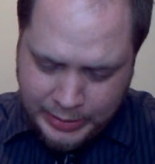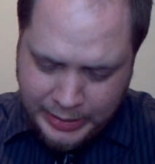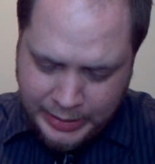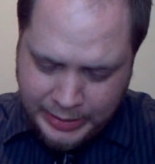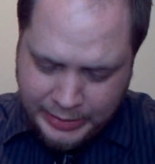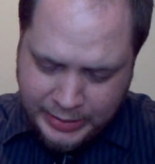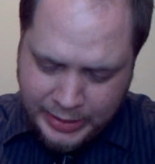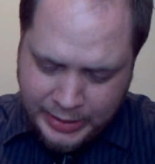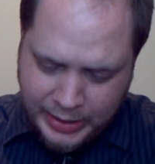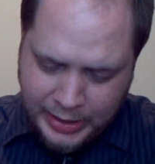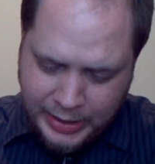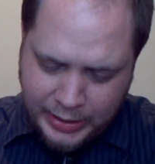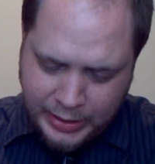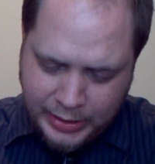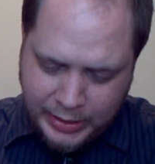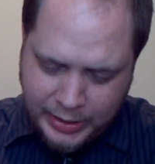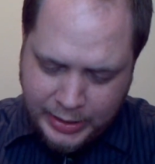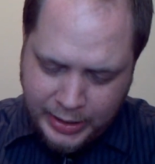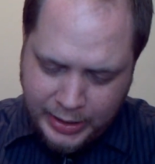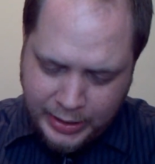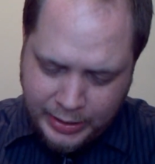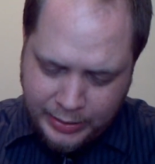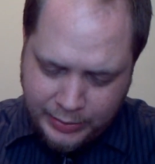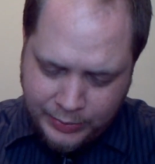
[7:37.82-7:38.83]
It's kind of
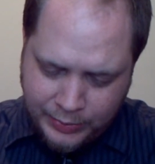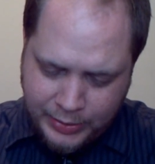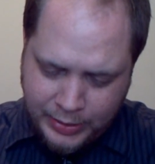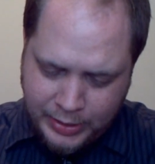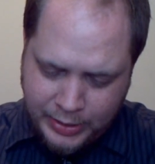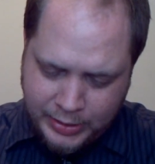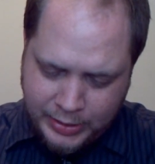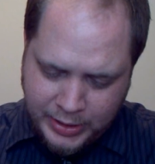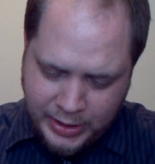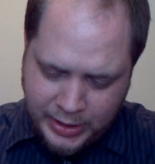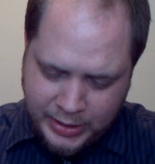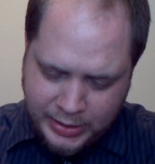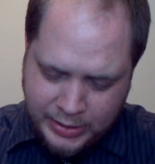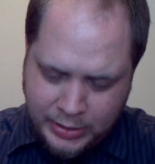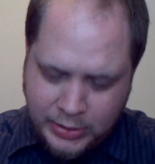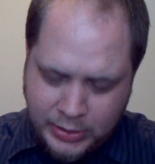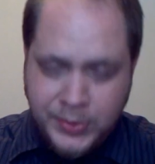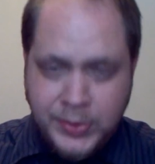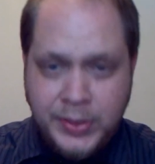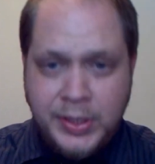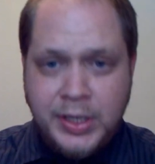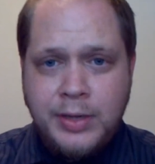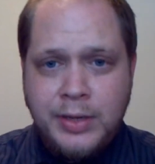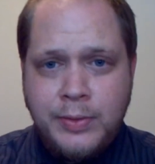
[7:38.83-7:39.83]
like the taste that
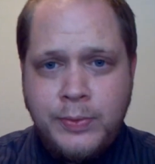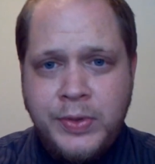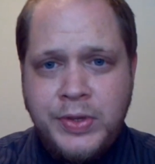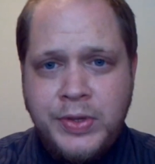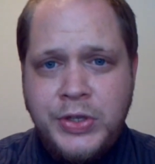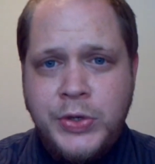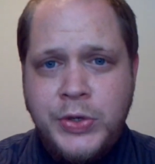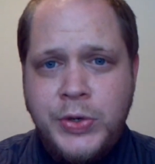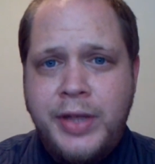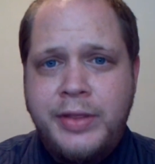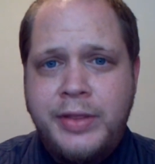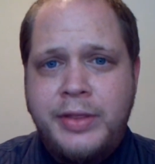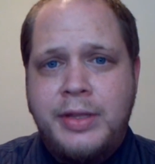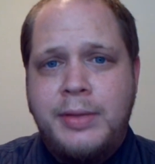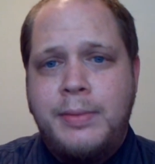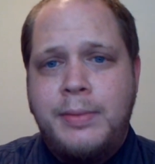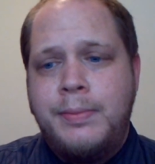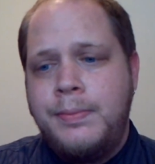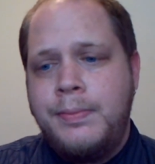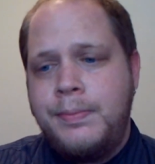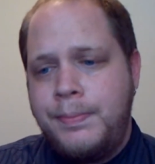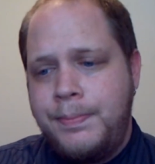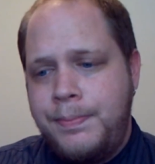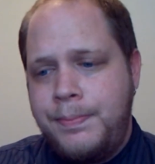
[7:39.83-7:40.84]
you get when you're at
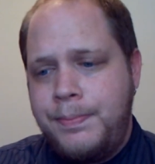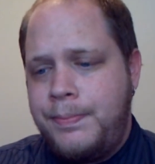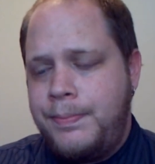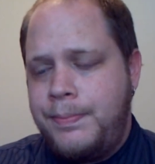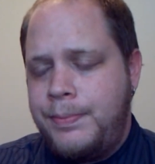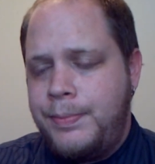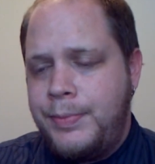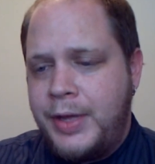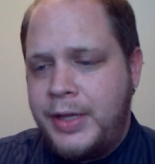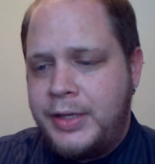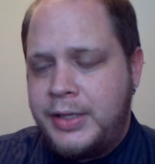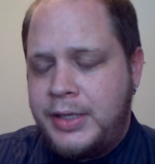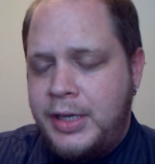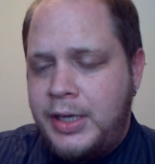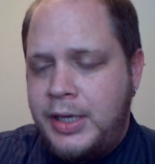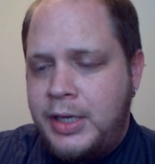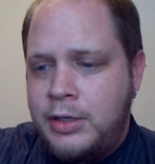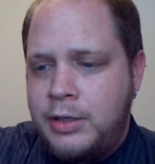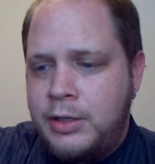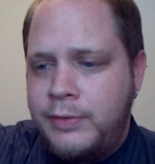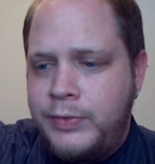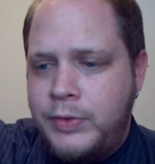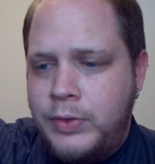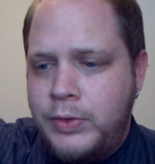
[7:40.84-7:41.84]
the
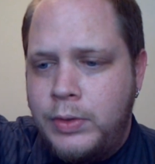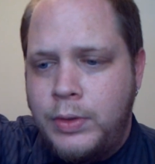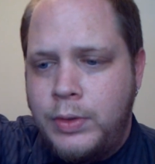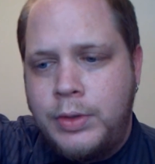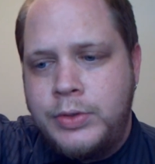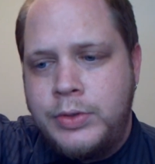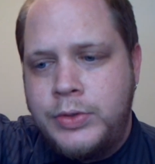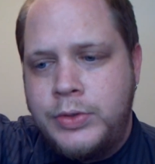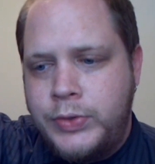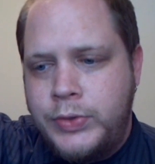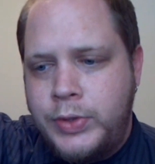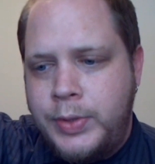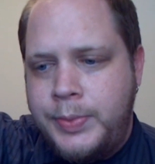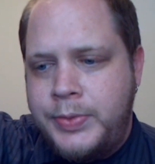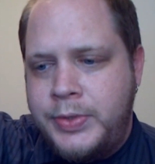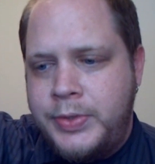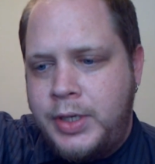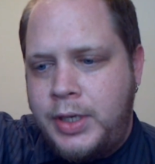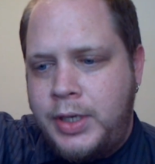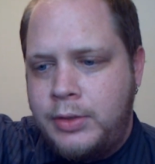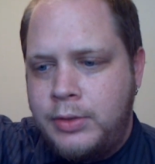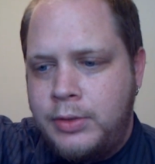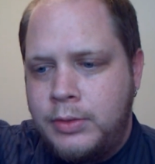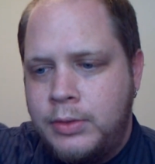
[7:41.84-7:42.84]
end of your drip
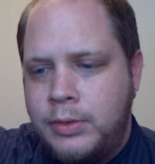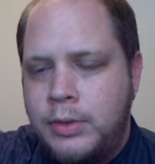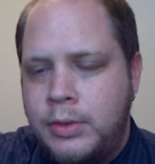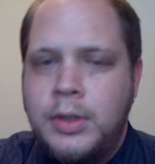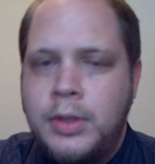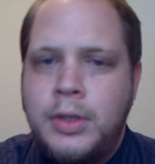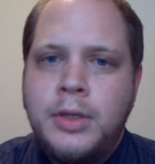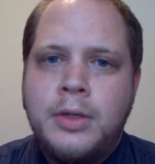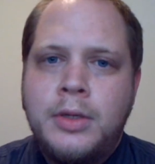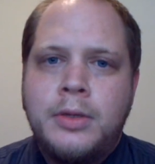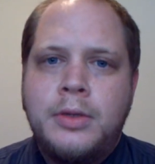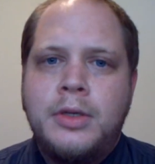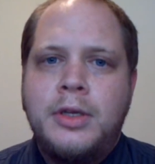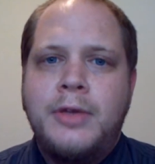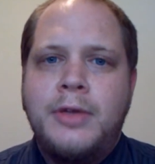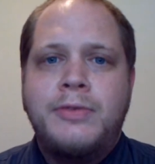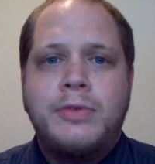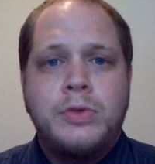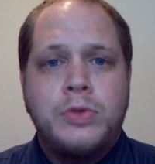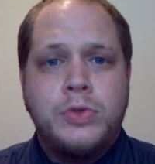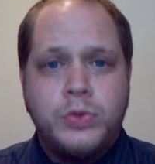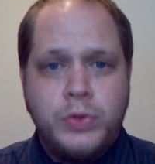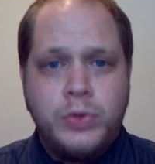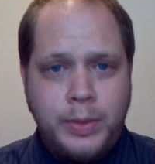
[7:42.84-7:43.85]
cycle. If
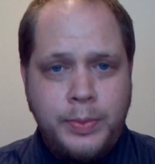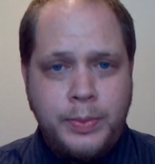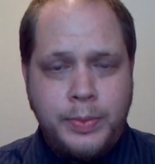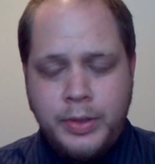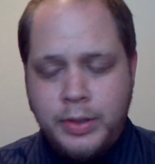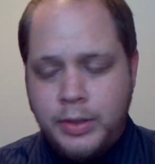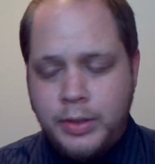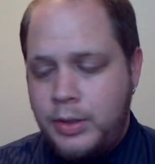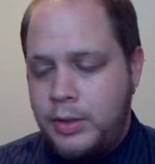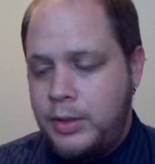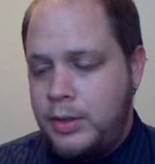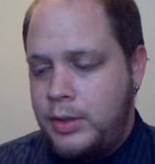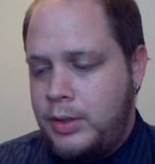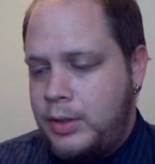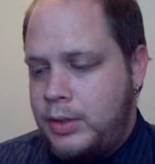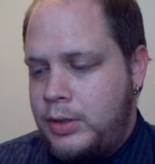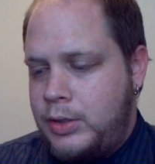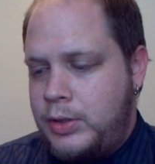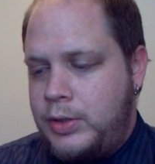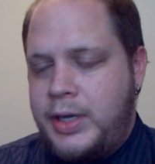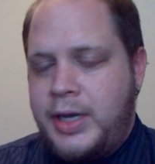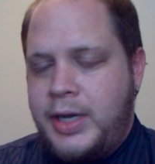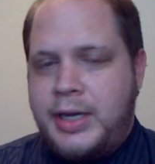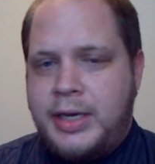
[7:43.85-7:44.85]
you drip,
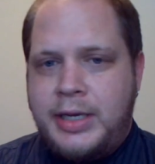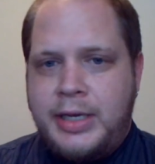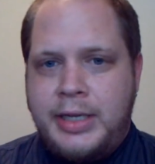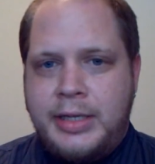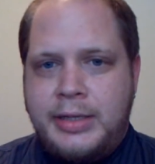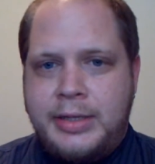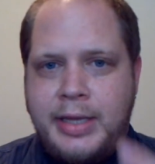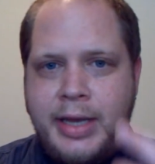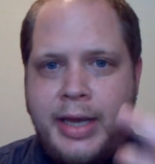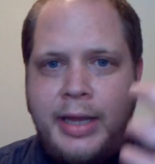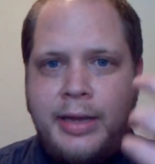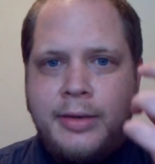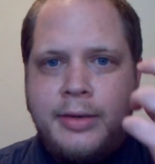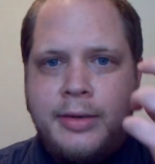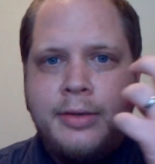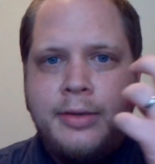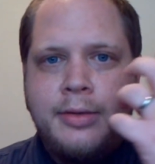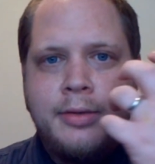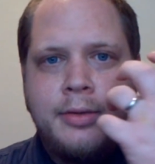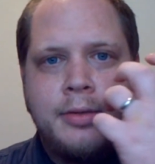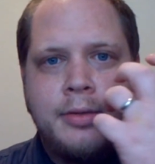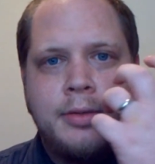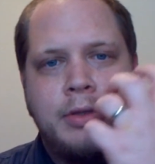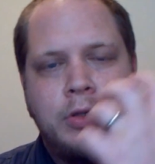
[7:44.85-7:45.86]
you kind of get that
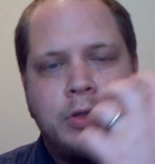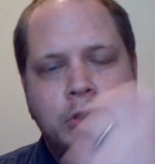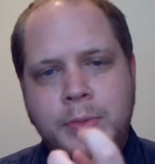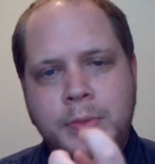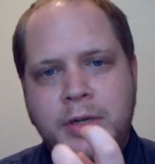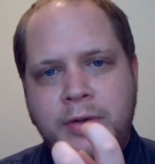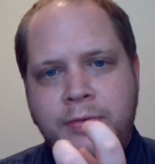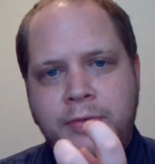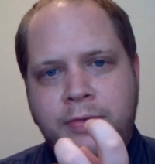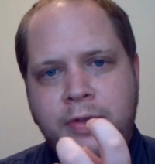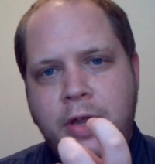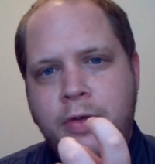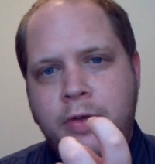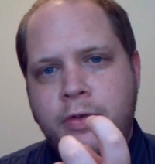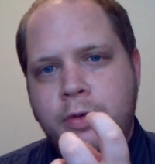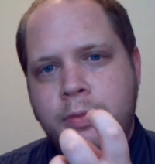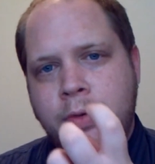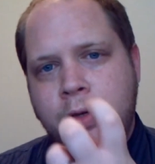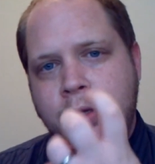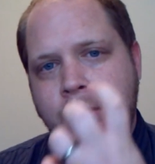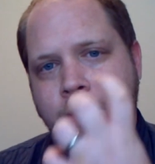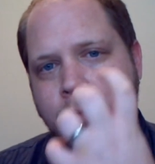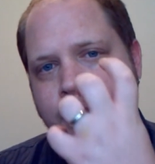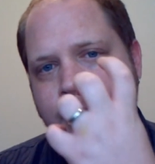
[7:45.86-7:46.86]
little bit of flavor,
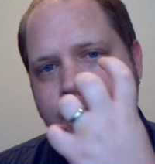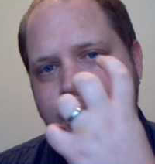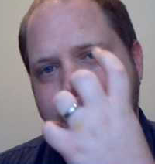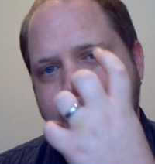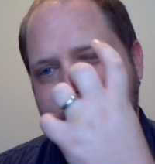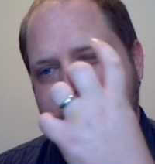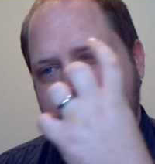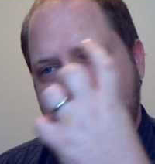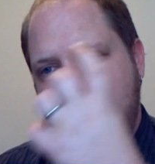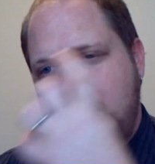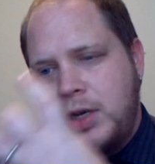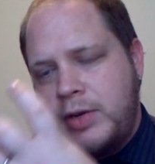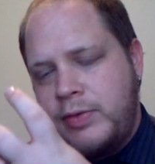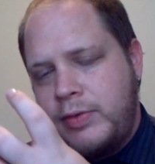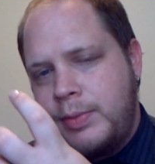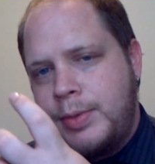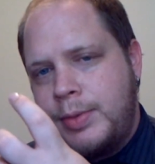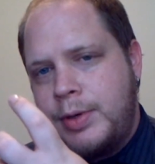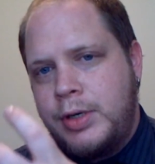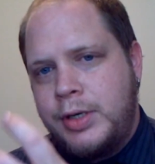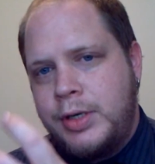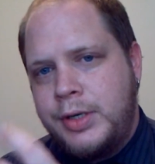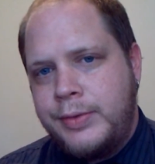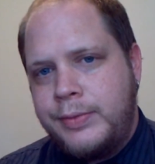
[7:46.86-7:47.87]
but kind of a
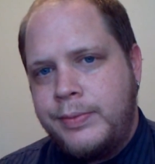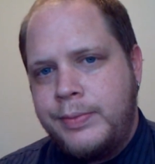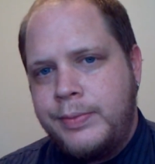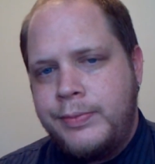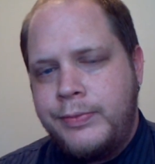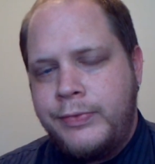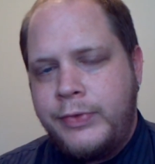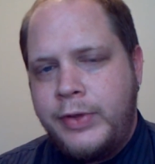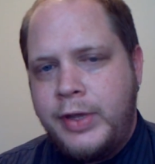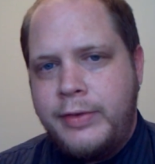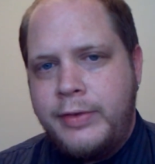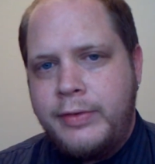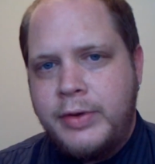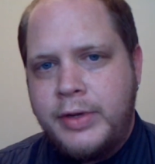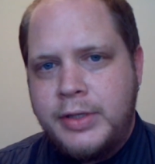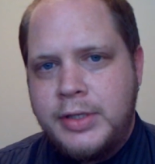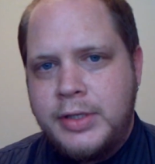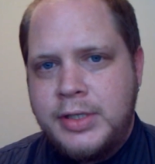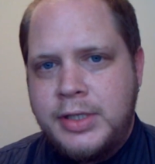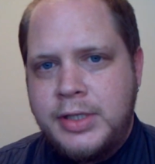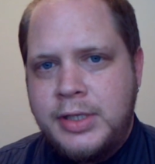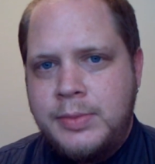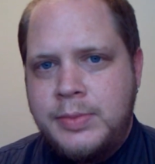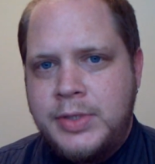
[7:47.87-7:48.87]
burning flavor at the
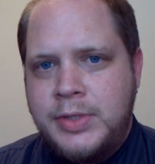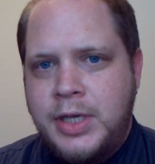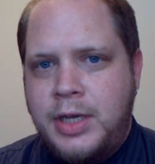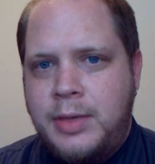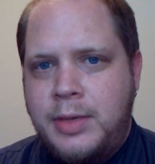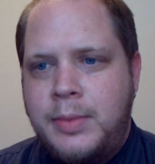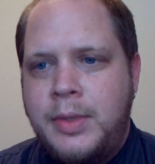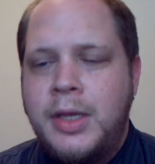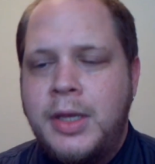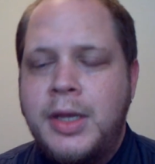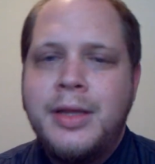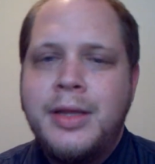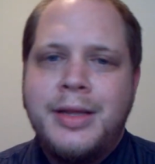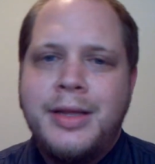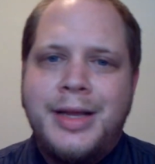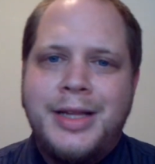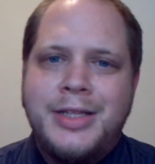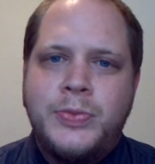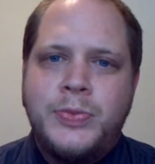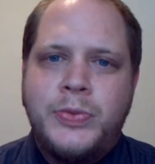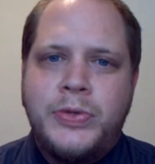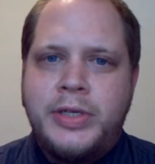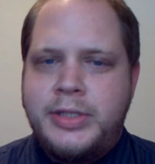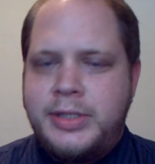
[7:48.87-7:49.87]
same time.
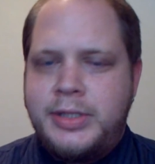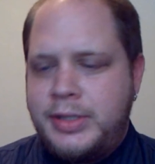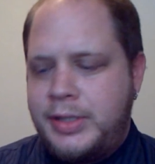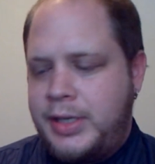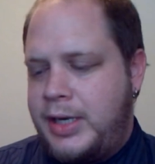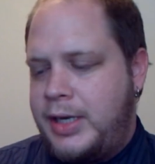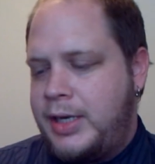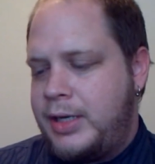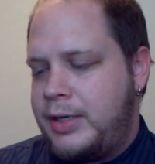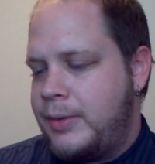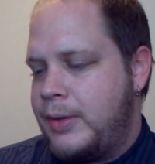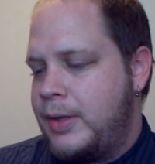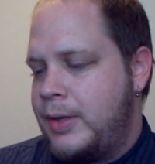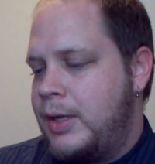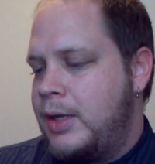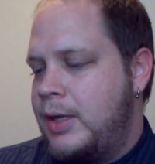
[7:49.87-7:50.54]
That's what it's like.